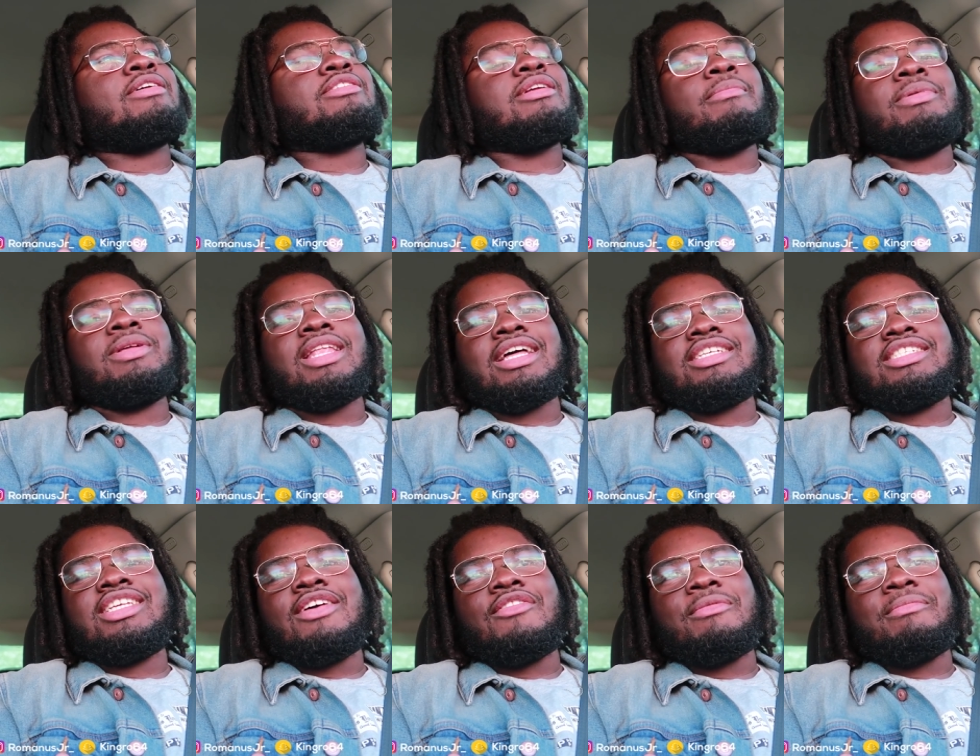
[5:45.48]
pounds. I put like
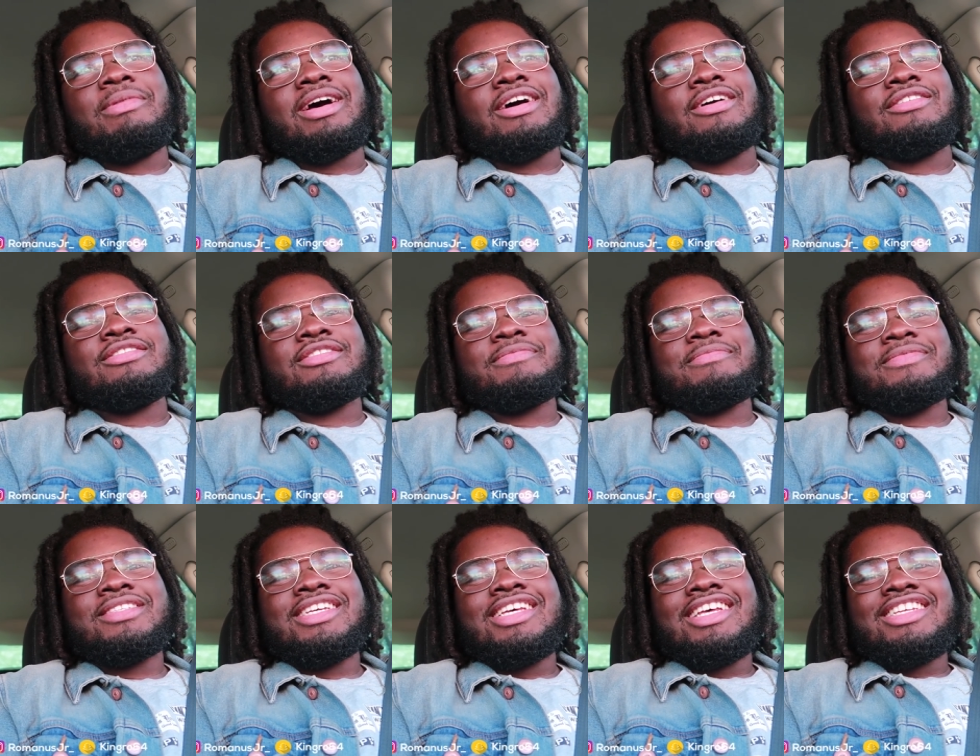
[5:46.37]
seven pounds.
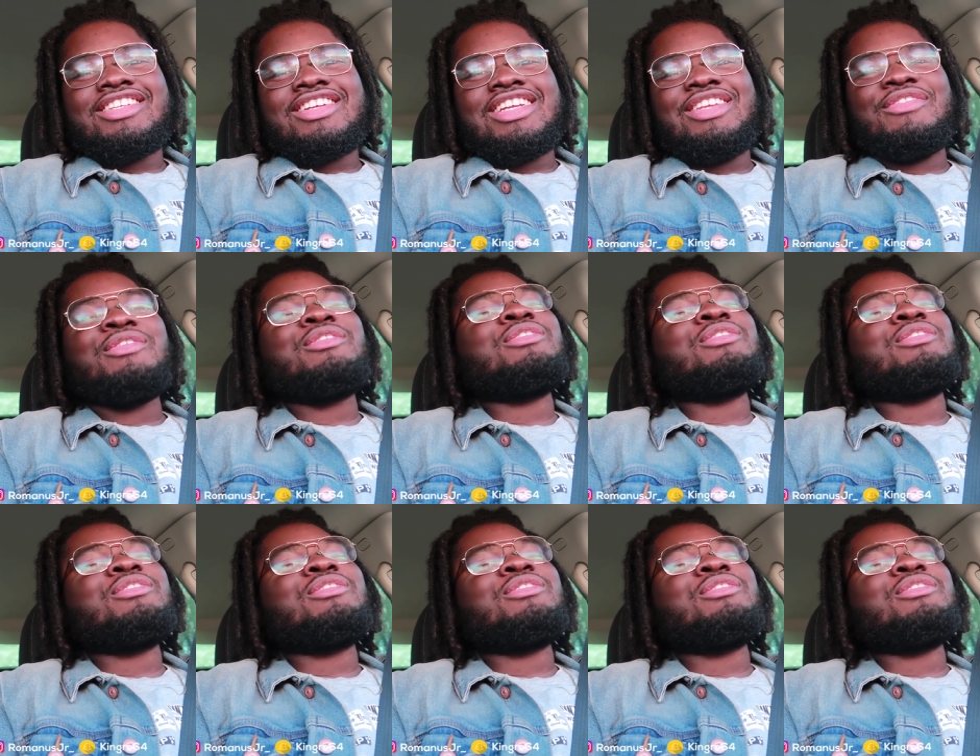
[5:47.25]
So these